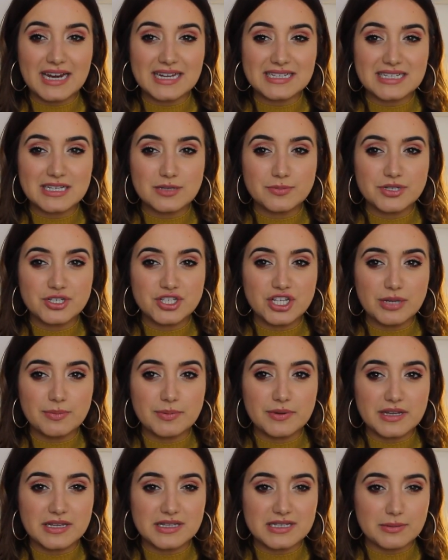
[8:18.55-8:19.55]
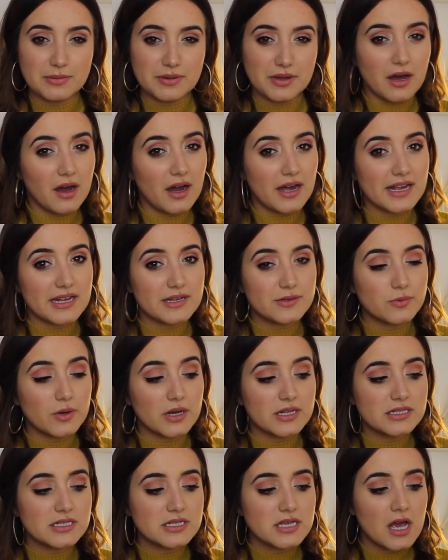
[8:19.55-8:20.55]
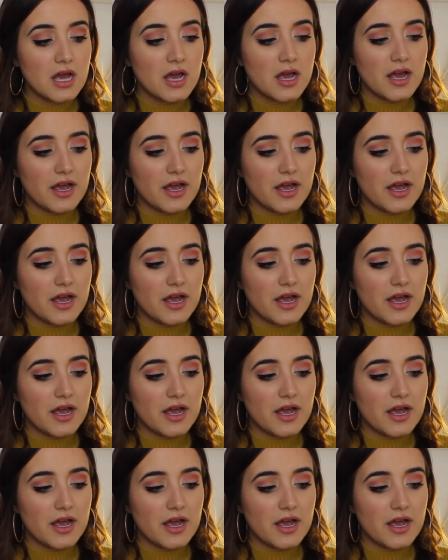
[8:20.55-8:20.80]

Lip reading: and it's a little bit cheaper than some of the high-end ones.